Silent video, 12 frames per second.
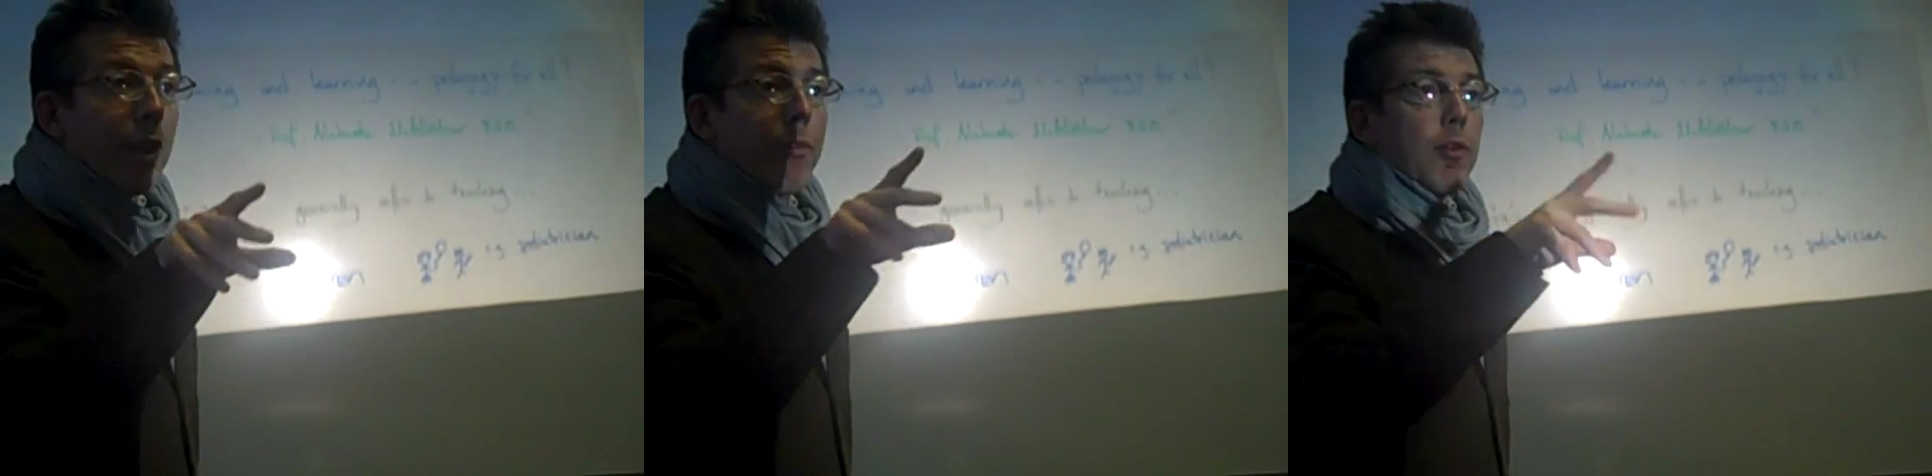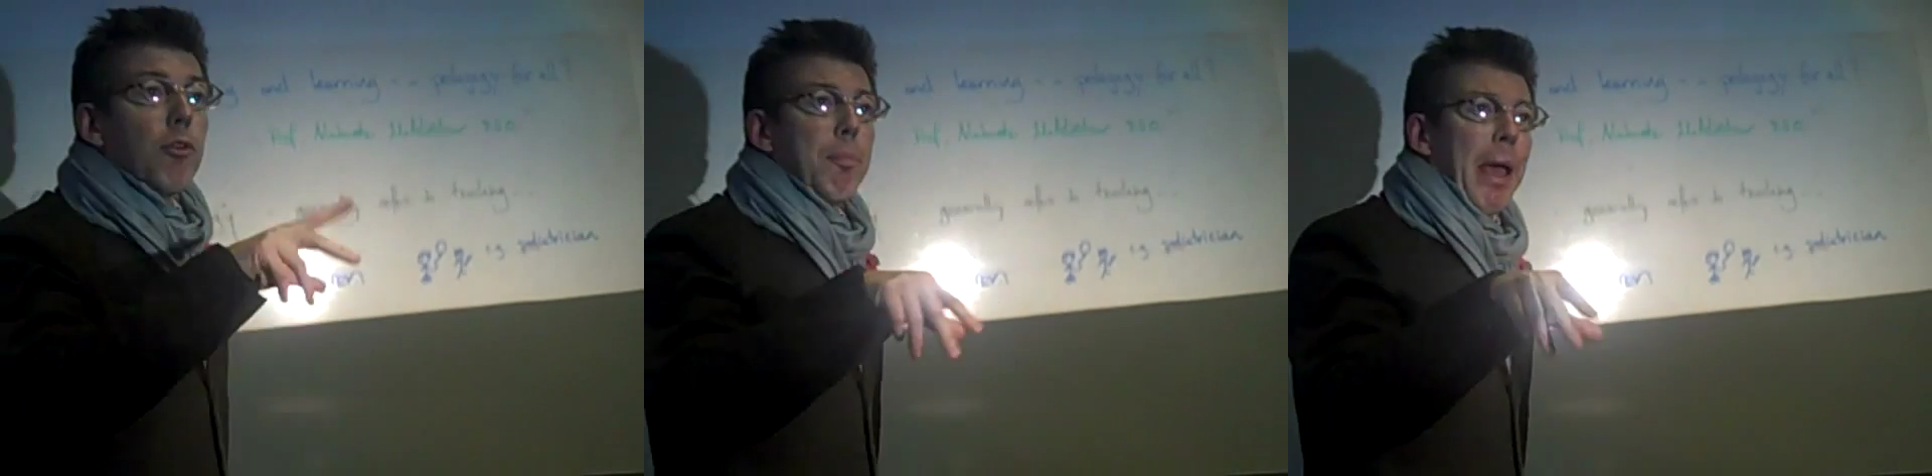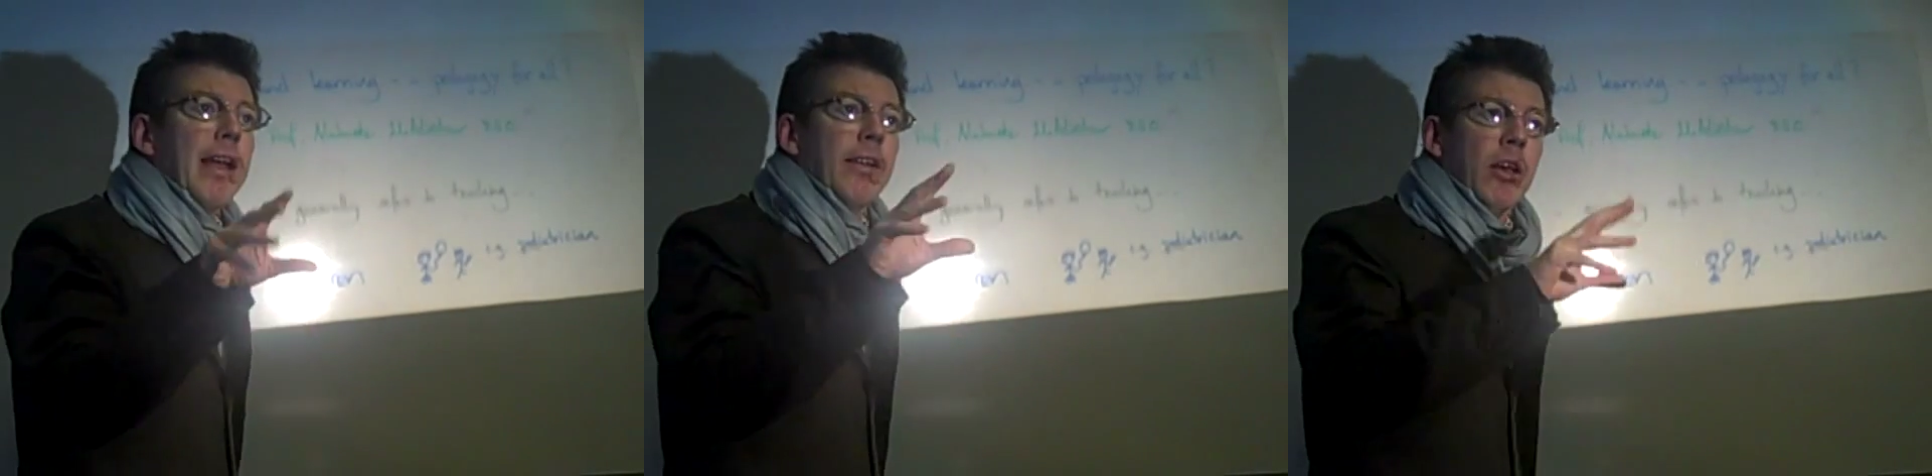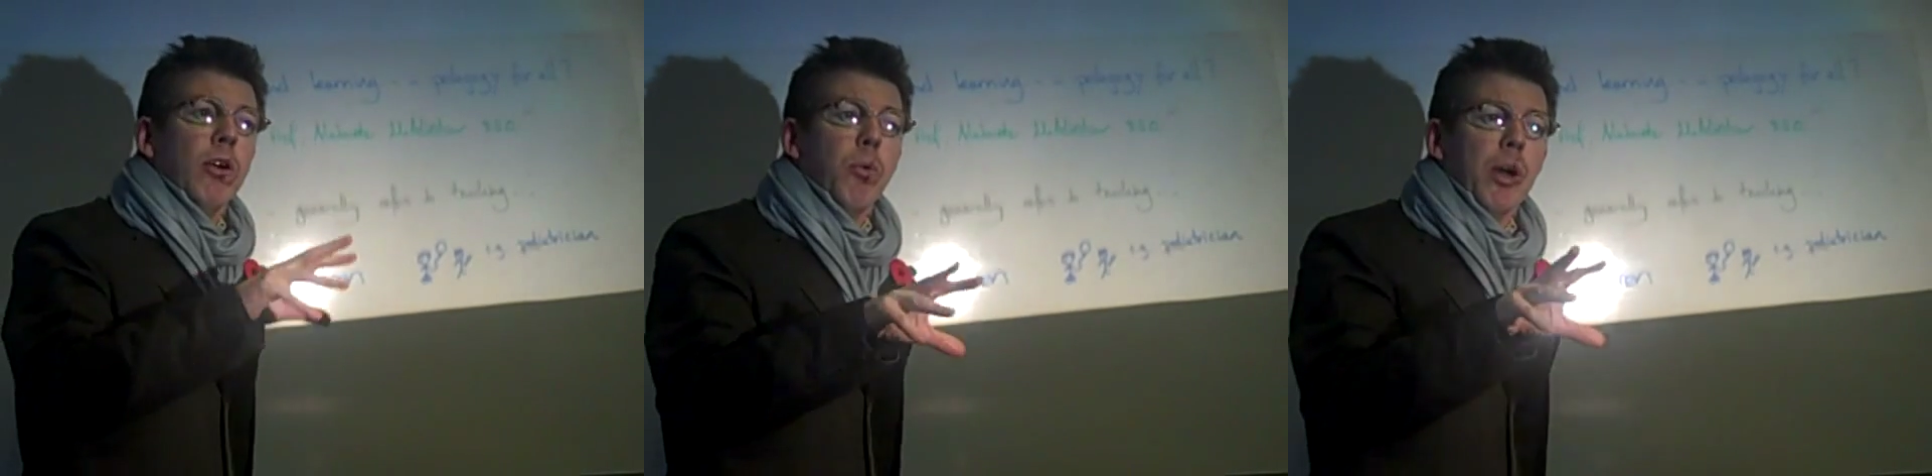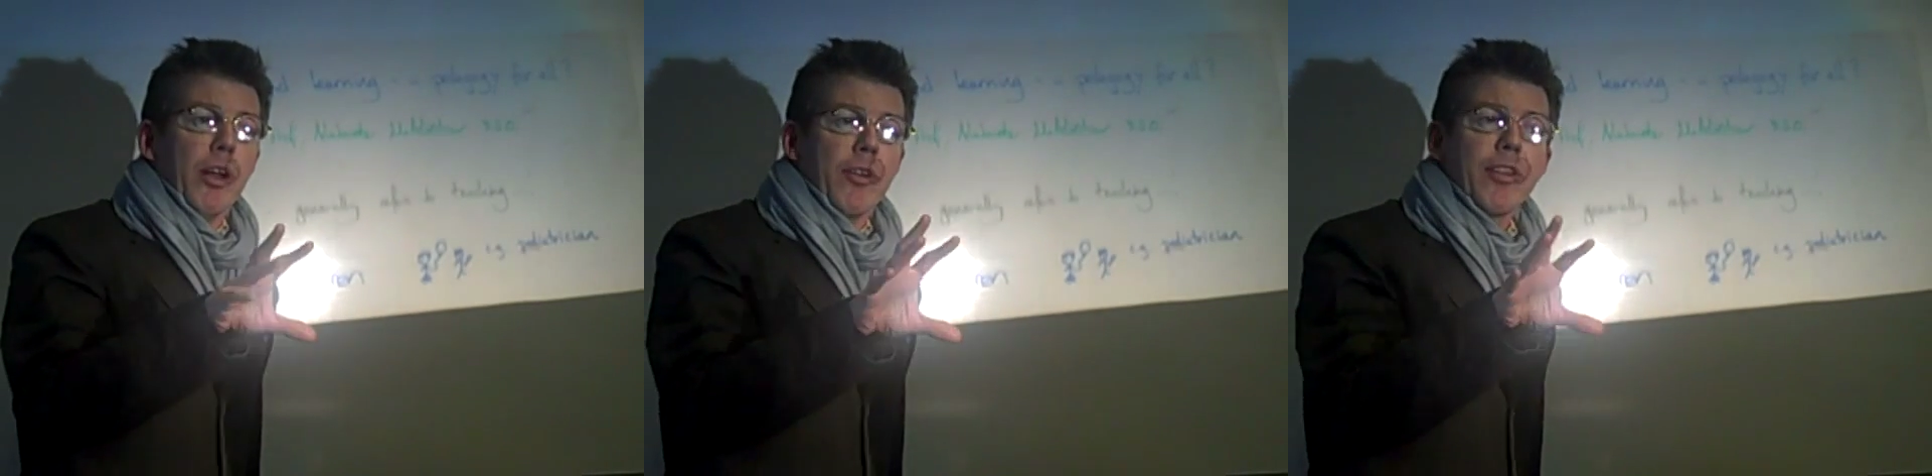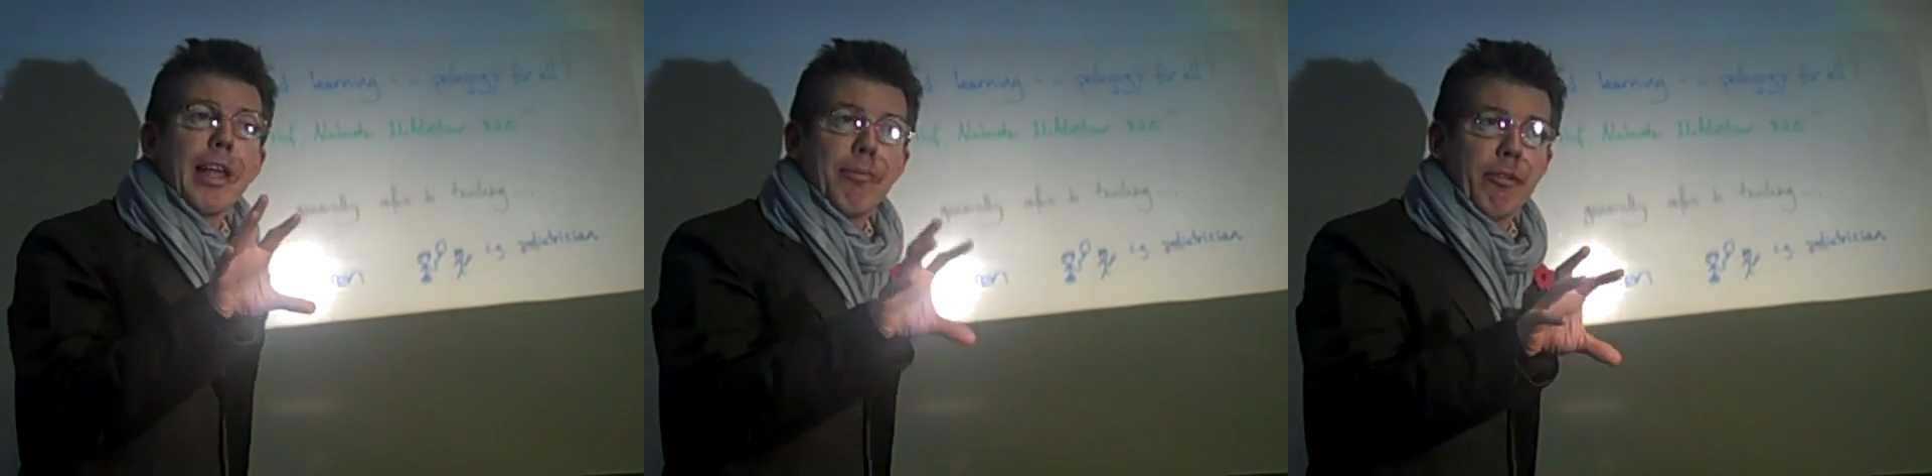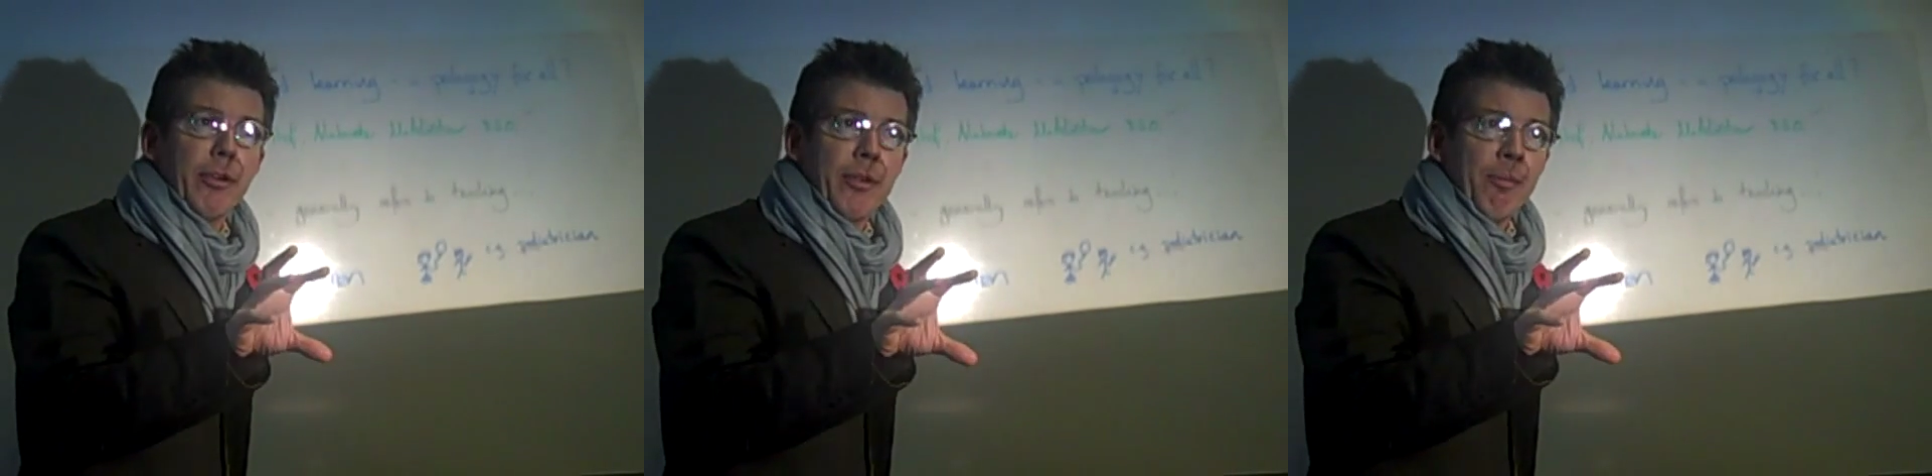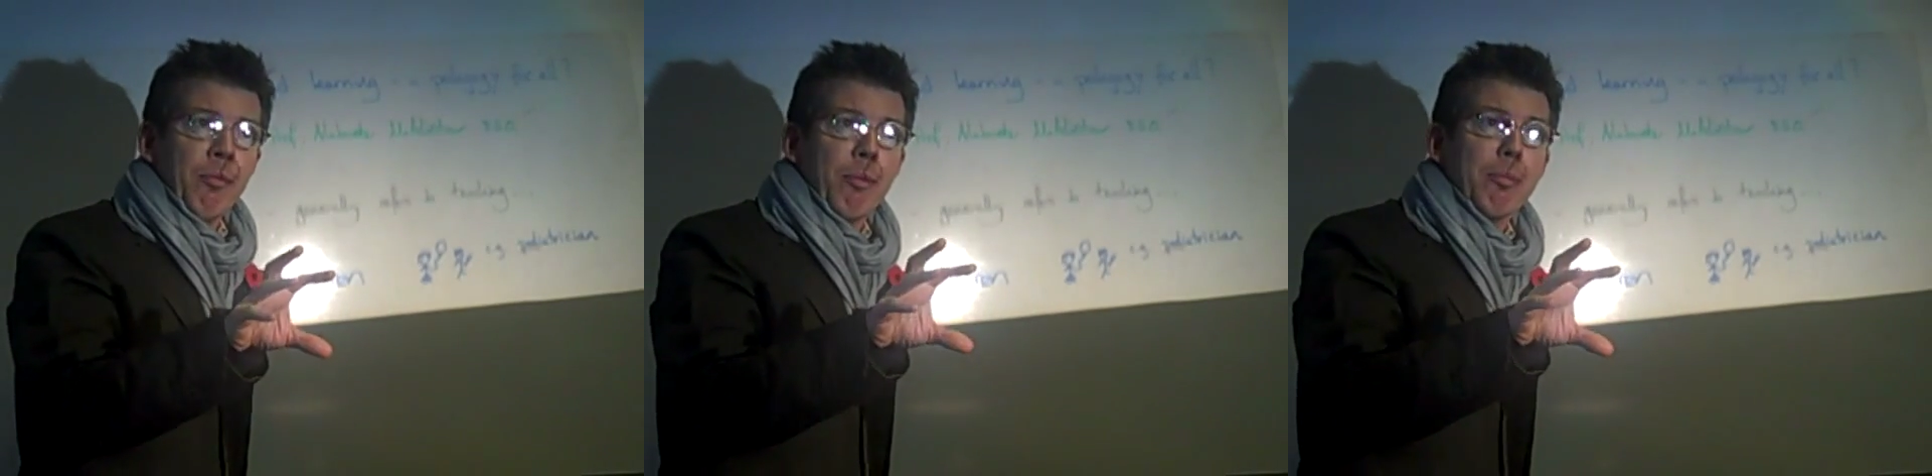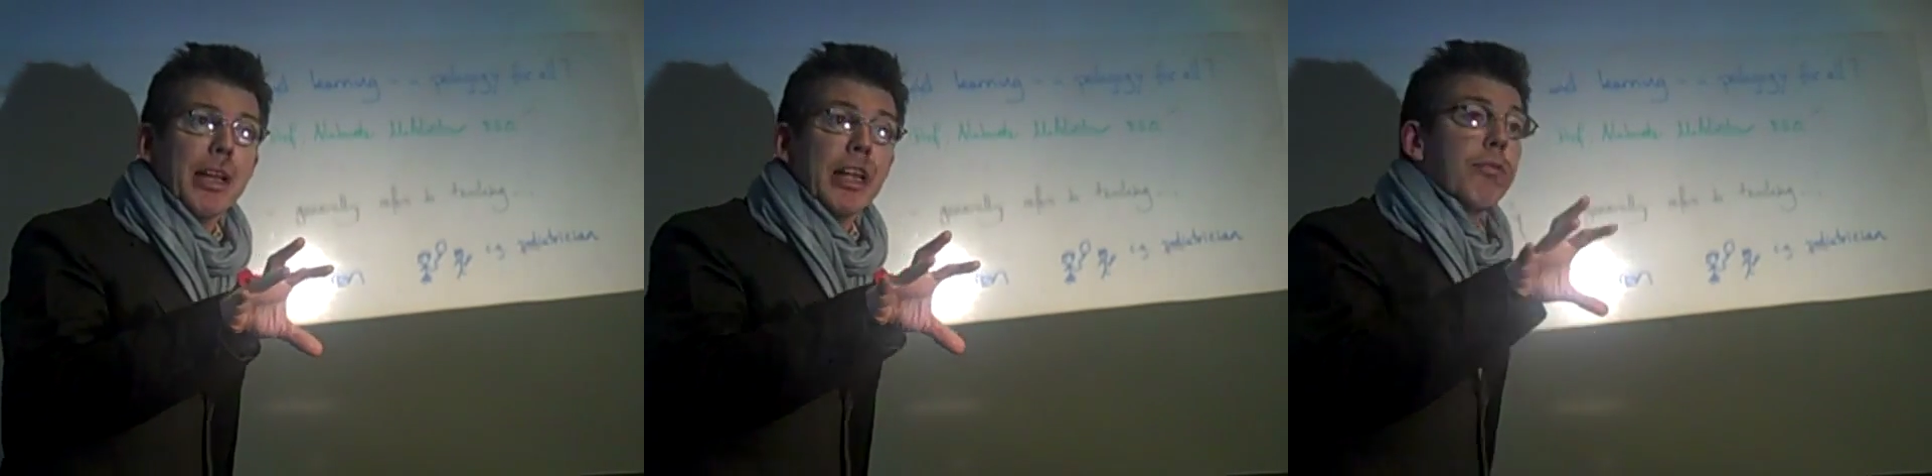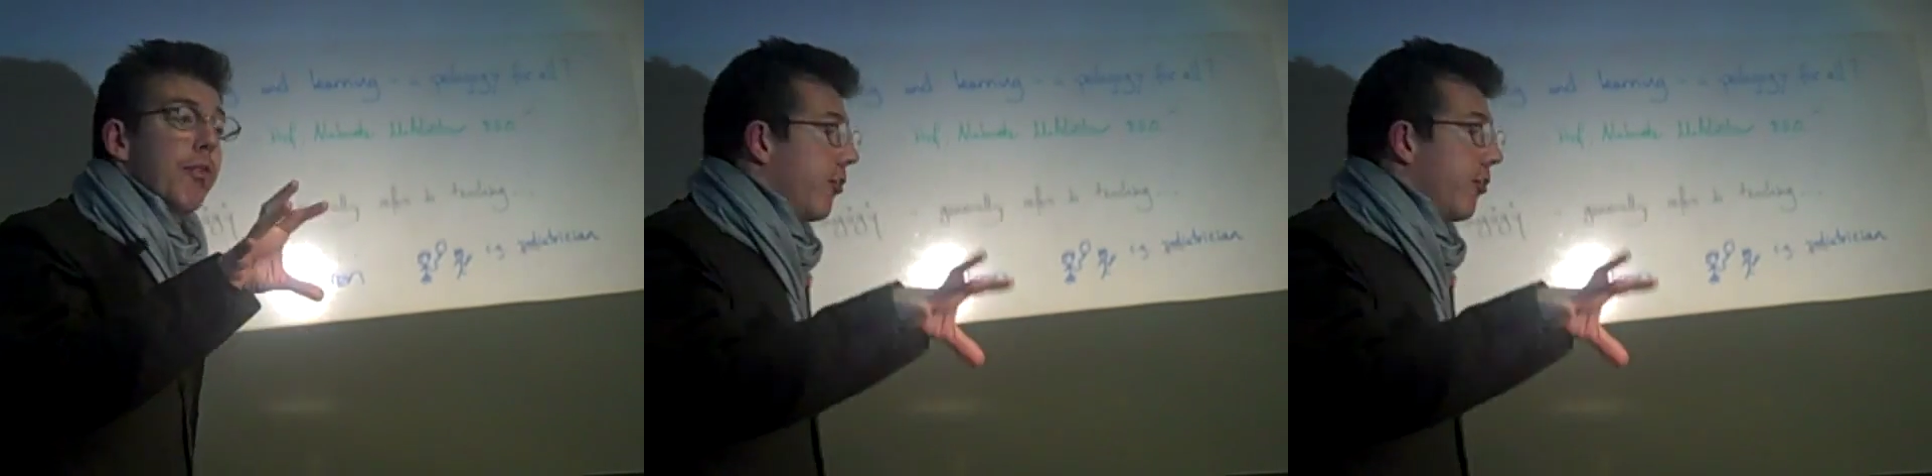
you have those ped words, same root, meaning for